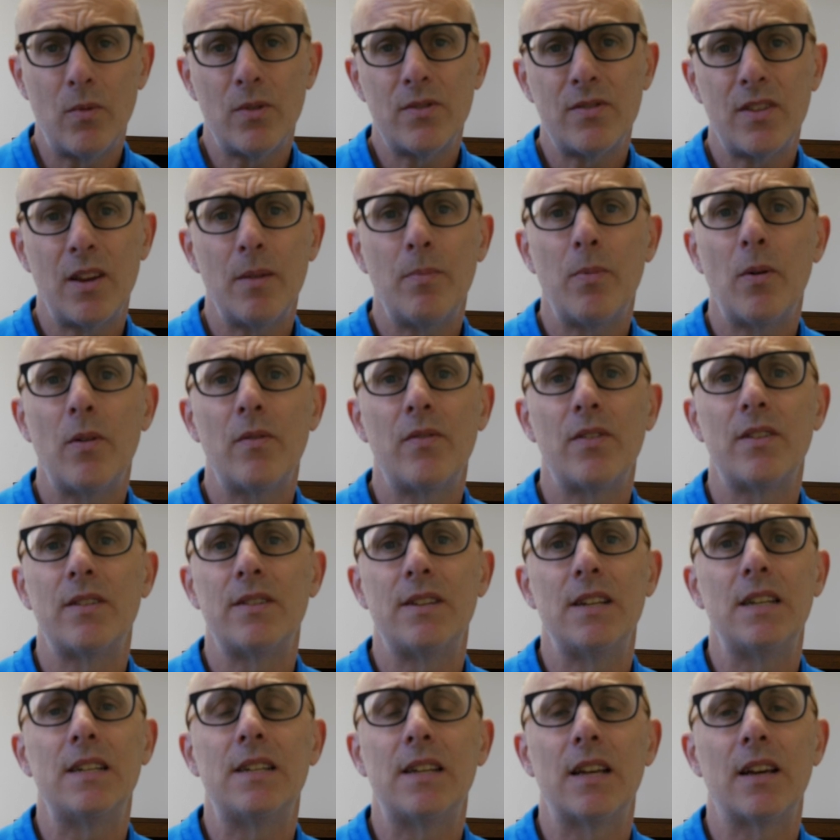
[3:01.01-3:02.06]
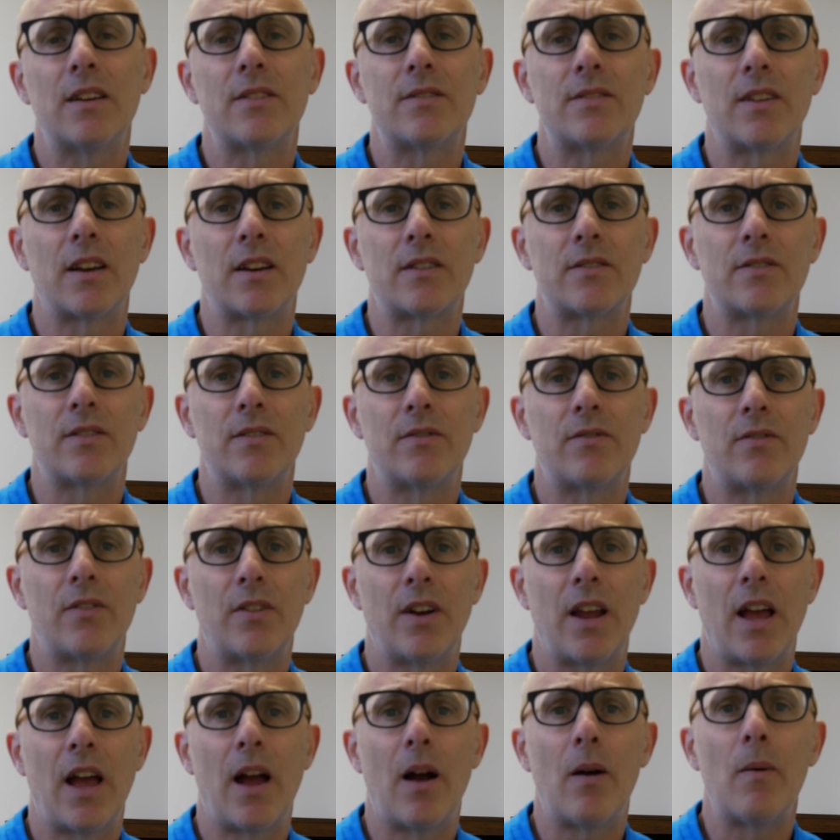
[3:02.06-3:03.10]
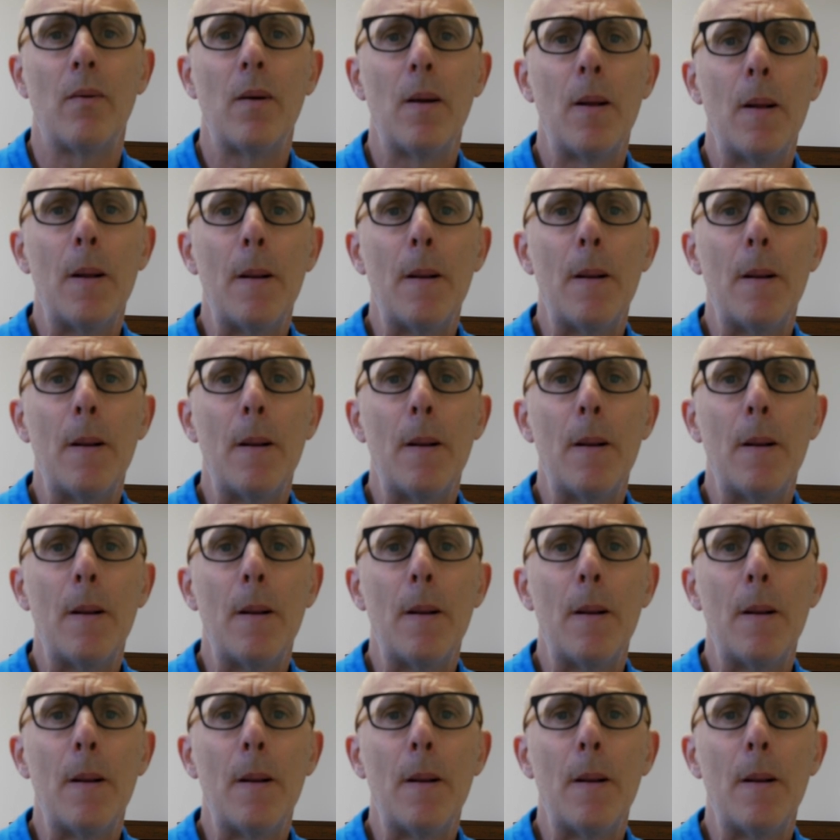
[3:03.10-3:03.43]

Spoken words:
We'll skip over the detail section for now.